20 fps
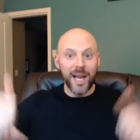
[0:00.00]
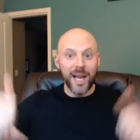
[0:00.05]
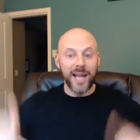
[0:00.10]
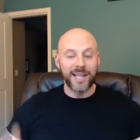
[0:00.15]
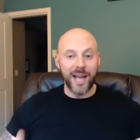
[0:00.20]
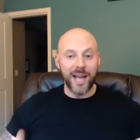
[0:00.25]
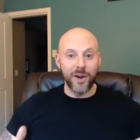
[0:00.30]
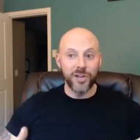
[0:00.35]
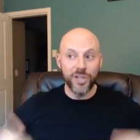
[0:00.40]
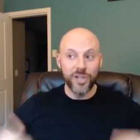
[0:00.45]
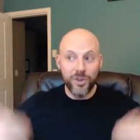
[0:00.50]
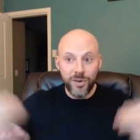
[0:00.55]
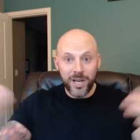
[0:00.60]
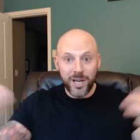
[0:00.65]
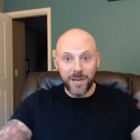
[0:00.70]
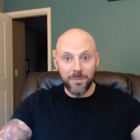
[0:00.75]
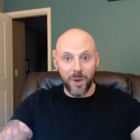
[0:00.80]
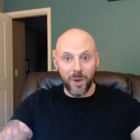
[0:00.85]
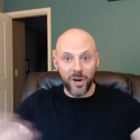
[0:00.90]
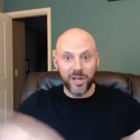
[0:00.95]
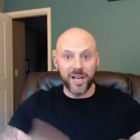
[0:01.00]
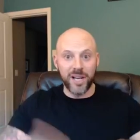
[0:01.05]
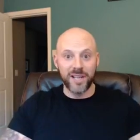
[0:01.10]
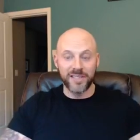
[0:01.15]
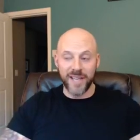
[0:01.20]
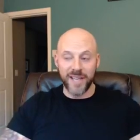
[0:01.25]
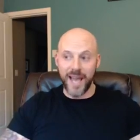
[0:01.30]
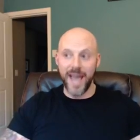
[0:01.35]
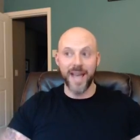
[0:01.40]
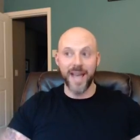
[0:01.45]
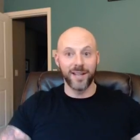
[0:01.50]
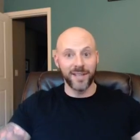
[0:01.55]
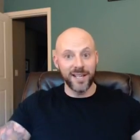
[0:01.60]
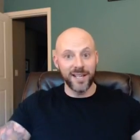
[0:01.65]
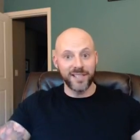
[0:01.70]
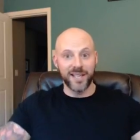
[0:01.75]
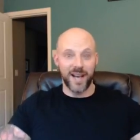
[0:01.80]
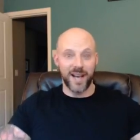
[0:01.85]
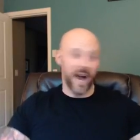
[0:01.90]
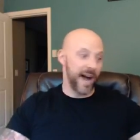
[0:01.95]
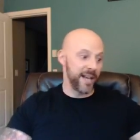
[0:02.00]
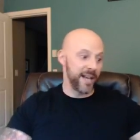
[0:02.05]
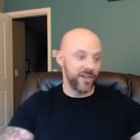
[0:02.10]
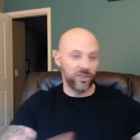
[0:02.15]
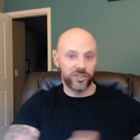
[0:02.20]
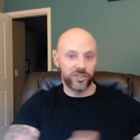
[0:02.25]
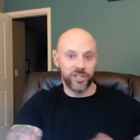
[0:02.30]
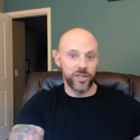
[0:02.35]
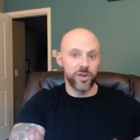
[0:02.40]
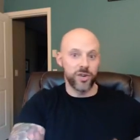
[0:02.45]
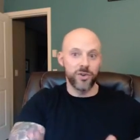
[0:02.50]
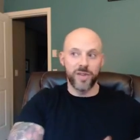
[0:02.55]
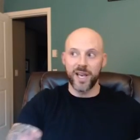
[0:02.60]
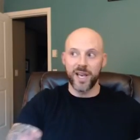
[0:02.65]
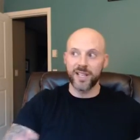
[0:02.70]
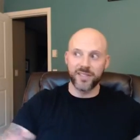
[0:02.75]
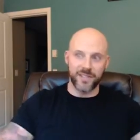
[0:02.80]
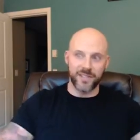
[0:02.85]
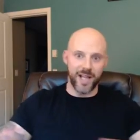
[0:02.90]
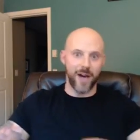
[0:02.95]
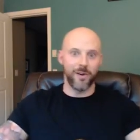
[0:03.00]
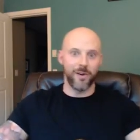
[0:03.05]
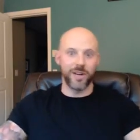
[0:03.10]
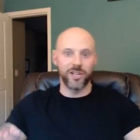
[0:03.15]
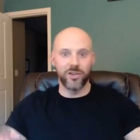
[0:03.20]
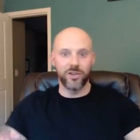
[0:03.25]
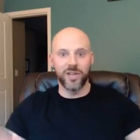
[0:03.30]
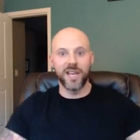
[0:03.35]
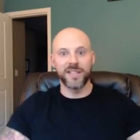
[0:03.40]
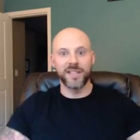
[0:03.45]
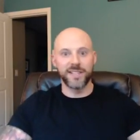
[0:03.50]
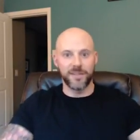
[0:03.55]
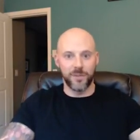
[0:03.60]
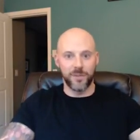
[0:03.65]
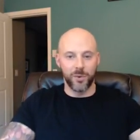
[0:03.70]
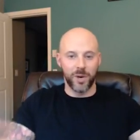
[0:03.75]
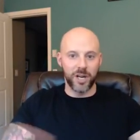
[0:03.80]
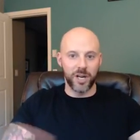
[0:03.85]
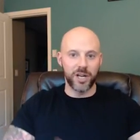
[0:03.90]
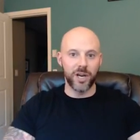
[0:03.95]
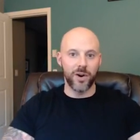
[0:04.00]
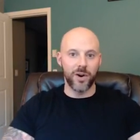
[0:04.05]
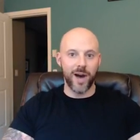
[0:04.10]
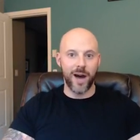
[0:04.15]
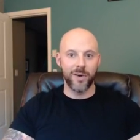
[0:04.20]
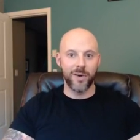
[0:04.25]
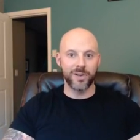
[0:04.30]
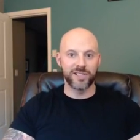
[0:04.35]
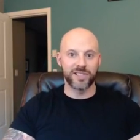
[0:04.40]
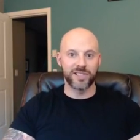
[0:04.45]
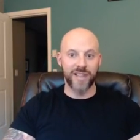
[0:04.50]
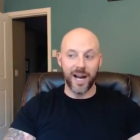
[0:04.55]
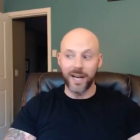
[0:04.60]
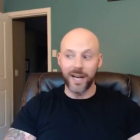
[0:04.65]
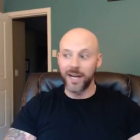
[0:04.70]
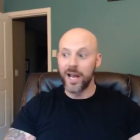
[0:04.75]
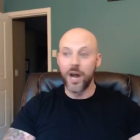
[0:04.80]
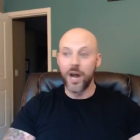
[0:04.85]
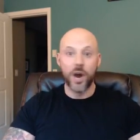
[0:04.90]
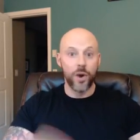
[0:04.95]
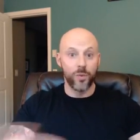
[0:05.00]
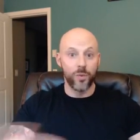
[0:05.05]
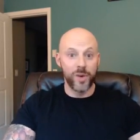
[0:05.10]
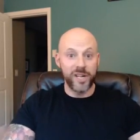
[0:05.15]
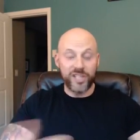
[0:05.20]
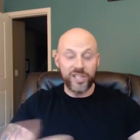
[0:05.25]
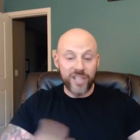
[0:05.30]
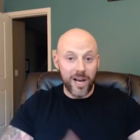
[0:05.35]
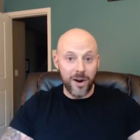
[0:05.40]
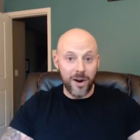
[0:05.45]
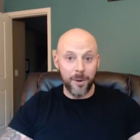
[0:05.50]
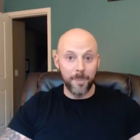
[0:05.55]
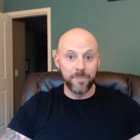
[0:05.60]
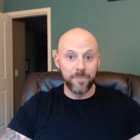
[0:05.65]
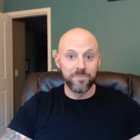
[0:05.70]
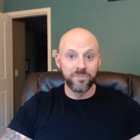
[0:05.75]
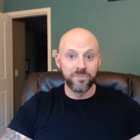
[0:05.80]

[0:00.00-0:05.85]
Now you can market and say, hey, listen, I used to do this. Now I do this. If you want to know how it's done, reach out.